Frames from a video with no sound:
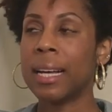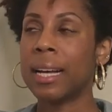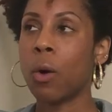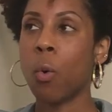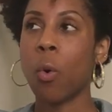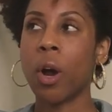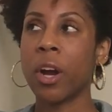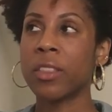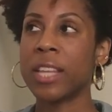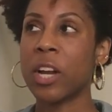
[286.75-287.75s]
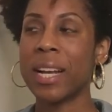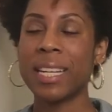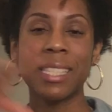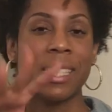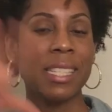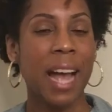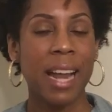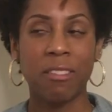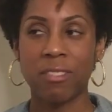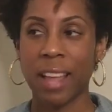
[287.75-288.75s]
or they're inside
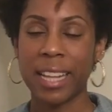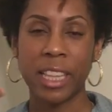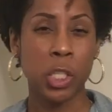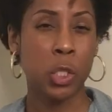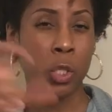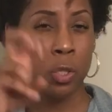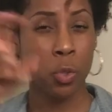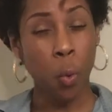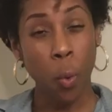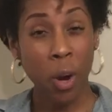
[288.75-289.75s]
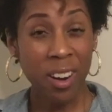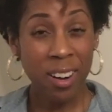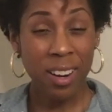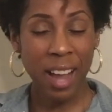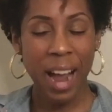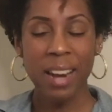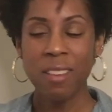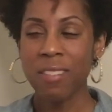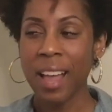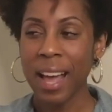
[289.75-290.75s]
of like this store kind
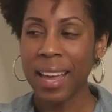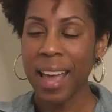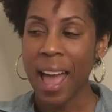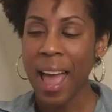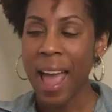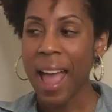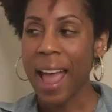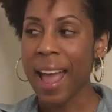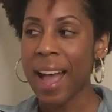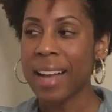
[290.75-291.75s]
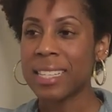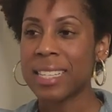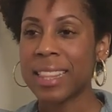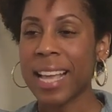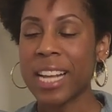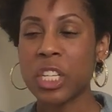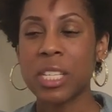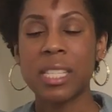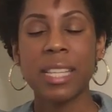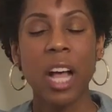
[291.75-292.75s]
of like. And they
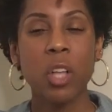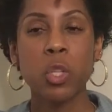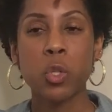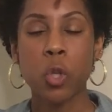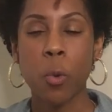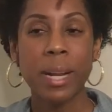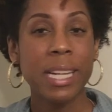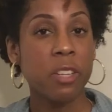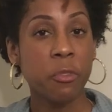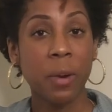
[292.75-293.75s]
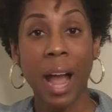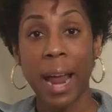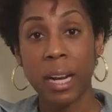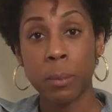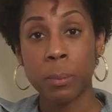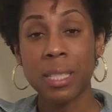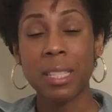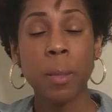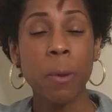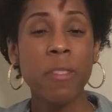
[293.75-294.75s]
just sell so many different items.
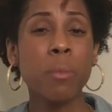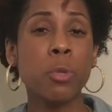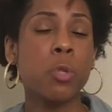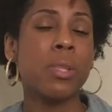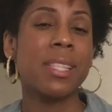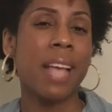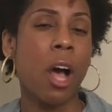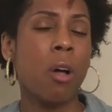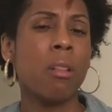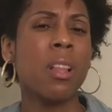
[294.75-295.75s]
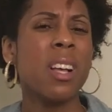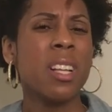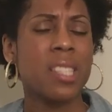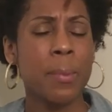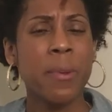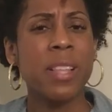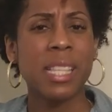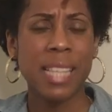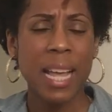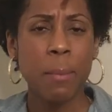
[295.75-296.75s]
Some of them do sell some of the
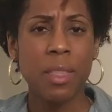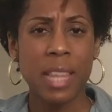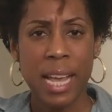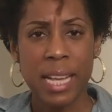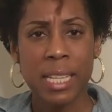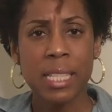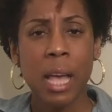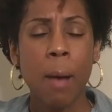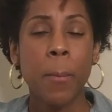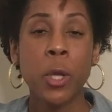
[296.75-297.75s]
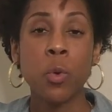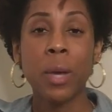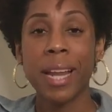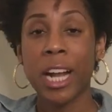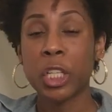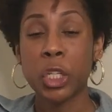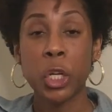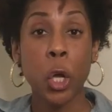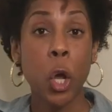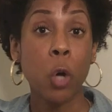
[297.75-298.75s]
same things, but you can actually
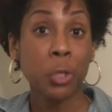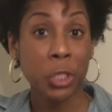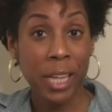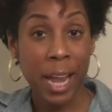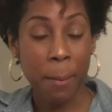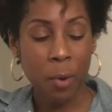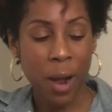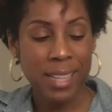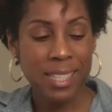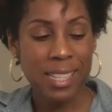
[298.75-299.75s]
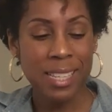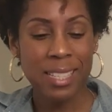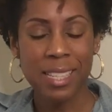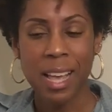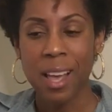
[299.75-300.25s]
negotiate prices.